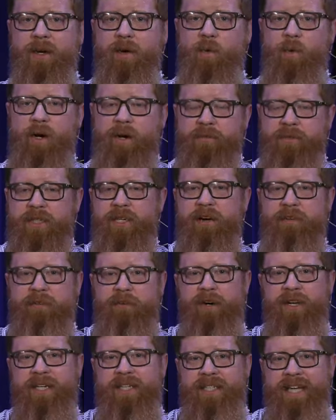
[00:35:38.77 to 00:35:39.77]
what if
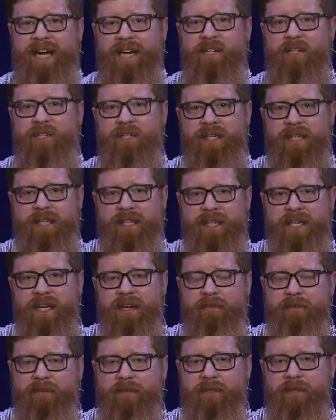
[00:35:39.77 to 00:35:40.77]
suffering is actually a
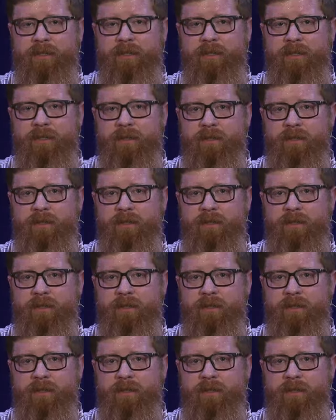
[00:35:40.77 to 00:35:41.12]
gift?